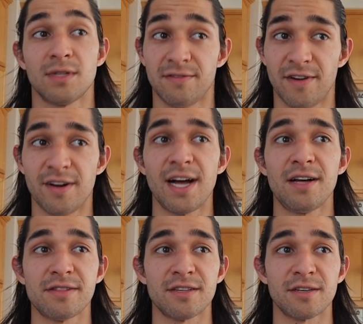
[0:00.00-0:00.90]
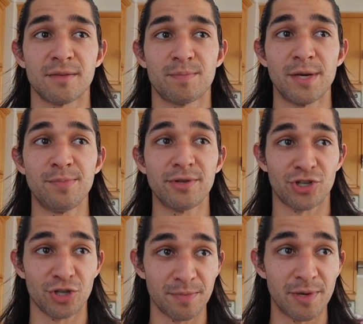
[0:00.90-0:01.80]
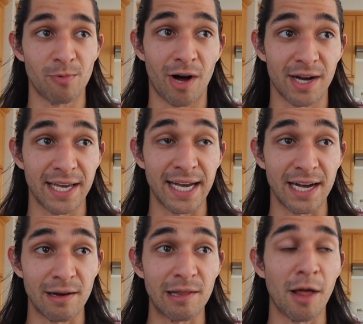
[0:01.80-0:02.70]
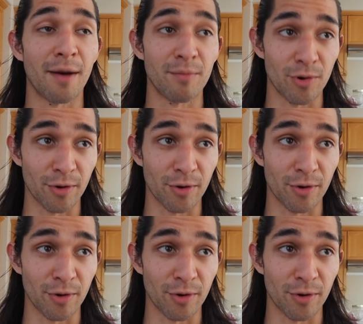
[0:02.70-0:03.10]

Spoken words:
That's very healthy. People should be walking a lot